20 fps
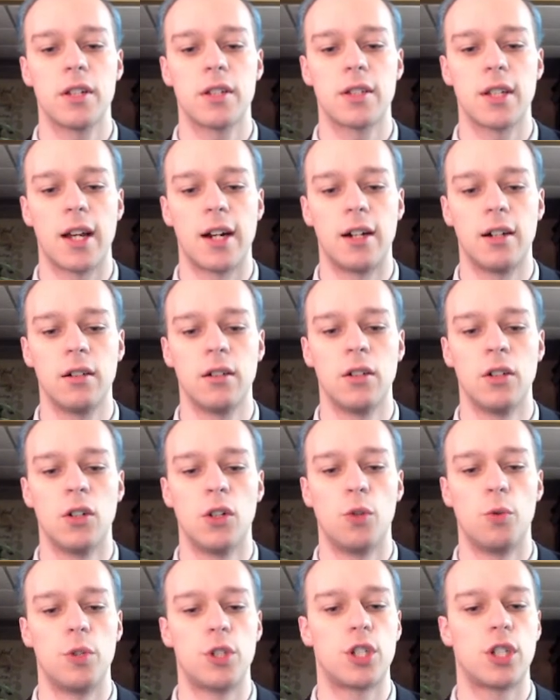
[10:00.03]
center,
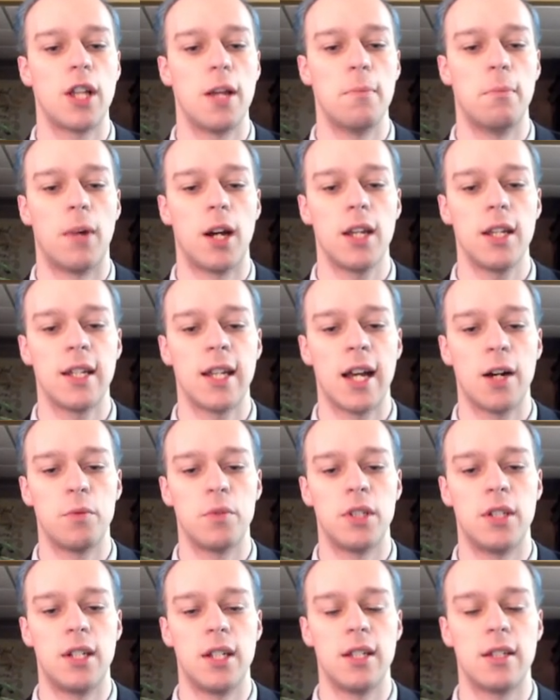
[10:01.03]
which they might get
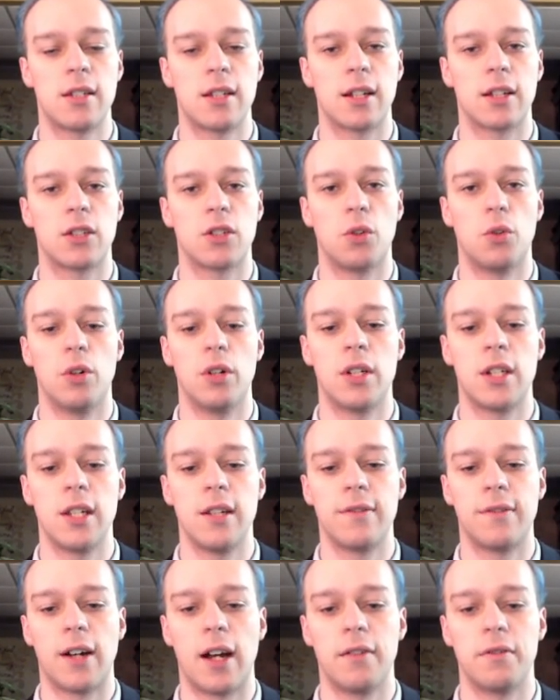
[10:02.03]
with d6 or
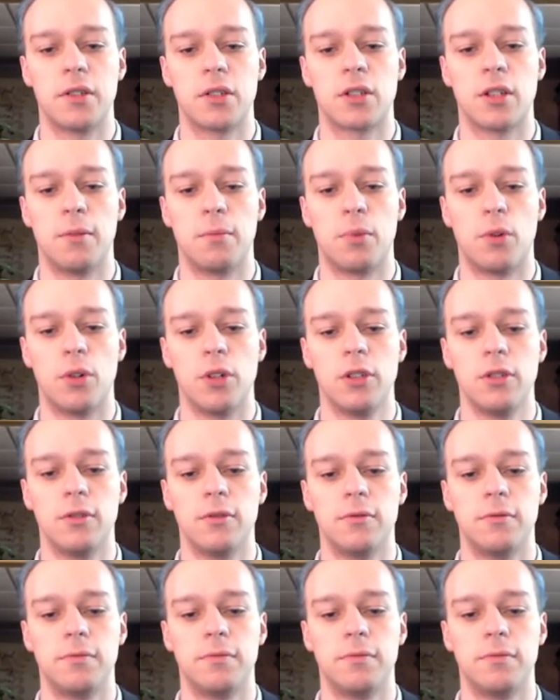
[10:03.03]
d5 at some point,